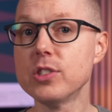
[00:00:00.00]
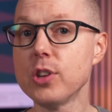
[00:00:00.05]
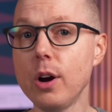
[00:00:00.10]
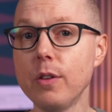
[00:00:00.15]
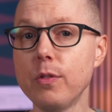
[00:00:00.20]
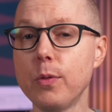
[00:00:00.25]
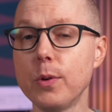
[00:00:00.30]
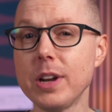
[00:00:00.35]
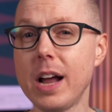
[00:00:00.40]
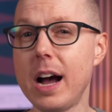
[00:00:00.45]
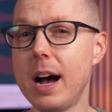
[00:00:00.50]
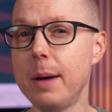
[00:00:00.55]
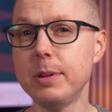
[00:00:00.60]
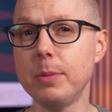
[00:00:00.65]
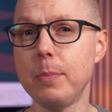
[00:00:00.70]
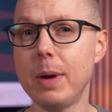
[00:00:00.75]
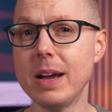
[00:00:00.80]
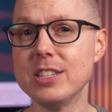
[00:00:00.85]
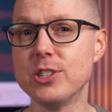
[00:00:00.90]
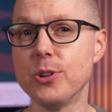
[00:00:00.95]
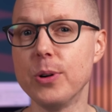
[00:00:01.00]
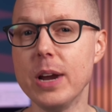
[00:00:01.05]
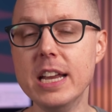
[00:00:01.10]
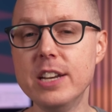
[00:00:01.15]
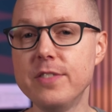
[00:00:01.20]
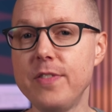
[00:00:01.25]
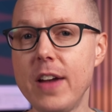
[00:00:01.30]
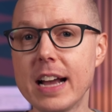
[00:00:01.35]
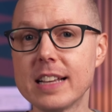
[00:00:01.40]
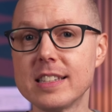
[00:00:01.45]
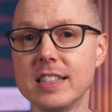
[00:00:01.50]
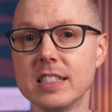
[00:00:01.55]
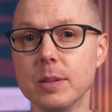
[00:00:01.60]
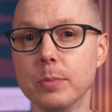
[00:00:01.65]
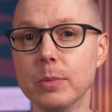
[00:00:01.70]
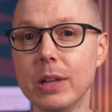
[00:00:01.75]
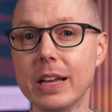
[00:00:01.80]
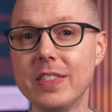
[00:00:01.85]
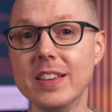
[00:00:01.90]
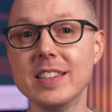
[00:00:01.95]
software to optimize your HVAC
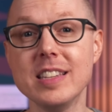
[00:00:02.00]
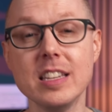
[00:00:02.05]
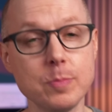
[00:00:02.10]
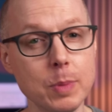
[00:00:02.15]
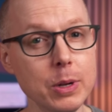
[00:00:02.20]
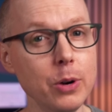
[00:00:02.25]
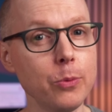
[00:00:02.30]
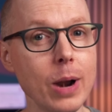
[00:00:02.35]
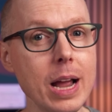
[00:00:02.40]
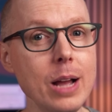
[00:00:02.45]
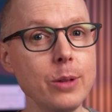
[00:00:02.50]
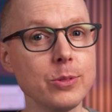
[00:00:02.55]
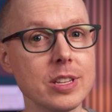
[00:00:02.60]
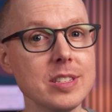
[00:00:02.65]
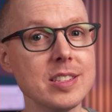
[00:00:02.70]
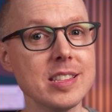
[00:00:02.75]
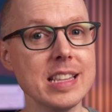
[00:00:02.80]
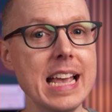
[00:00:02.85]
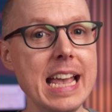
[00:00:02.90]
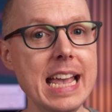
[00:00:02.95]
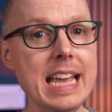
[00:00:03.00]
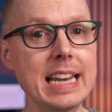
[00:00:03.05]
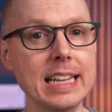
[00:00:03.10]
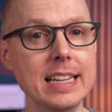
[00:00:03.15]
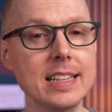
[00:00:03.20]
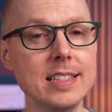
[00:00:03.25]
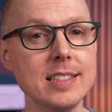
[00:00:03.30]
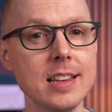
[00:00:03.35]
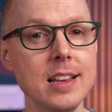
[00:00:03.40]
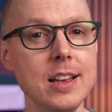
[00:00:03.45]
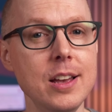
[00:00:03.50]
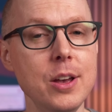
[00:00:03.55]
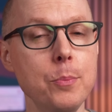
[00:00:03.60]
system like this has been around since the 80s,